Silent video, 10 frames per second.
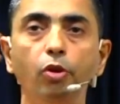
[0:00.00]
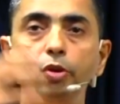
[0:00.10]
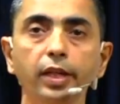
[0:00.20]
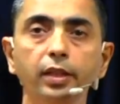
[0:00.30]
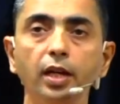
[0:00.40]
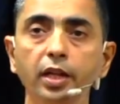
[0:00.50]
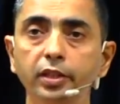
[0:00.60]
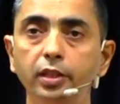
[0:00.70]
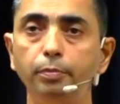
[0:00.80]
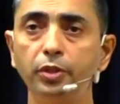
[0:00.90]
following
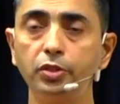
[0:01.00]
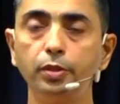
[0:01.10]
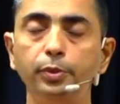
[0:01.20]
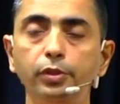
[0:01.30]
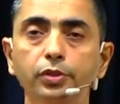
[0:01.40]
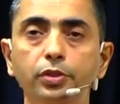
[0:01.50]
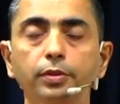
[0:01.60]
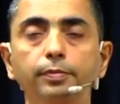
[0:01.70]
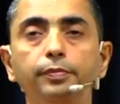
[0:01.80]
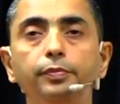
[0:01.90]
Gandhian principles.